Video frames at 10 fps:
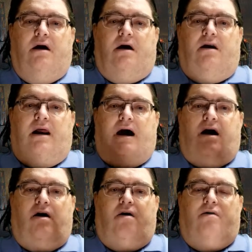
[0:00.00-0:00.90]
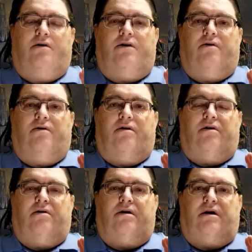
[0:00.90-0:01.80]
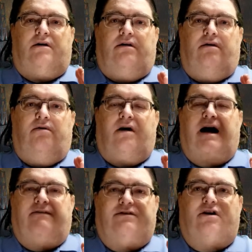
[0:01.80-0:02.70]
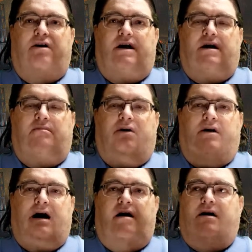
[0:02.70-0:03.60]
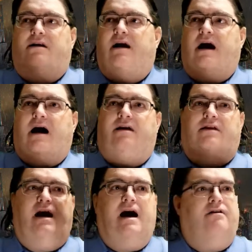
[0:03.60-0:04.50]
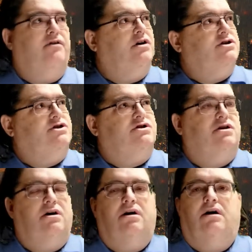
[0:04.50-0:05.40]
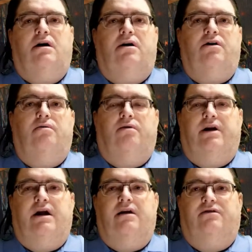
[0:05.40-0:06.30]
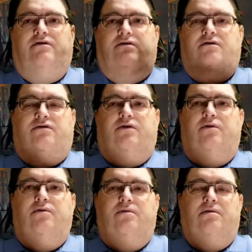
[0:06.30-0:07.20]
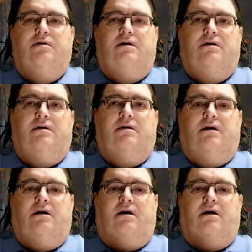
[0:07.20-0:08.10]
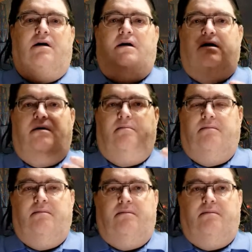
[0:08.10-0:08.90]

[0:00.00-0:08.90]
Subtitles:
Now you'll have a target number. Now on the average, you will need 2 you'll